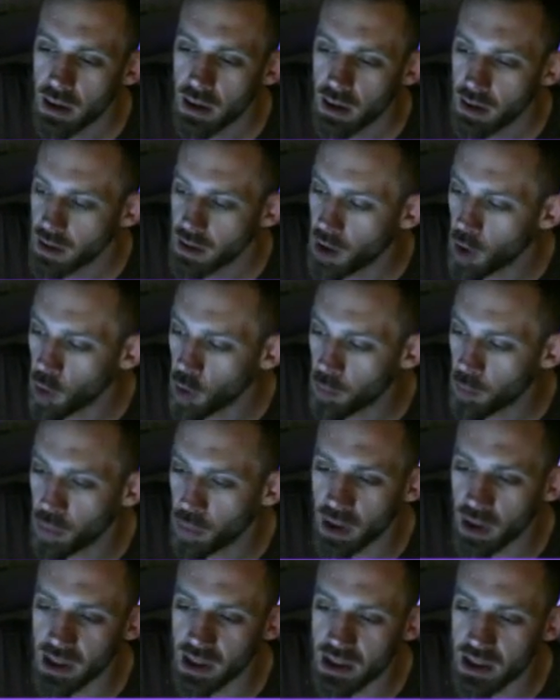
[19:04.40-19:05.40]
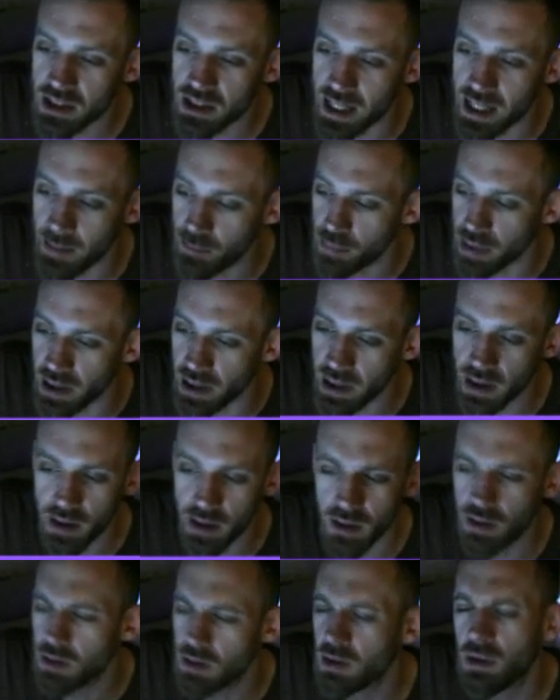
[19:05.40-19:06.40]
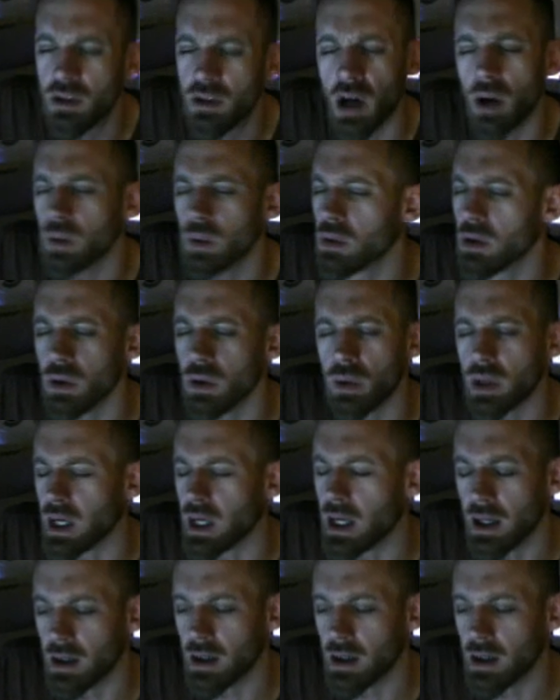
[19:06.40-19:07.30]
the whole point of this tempi, don't do that.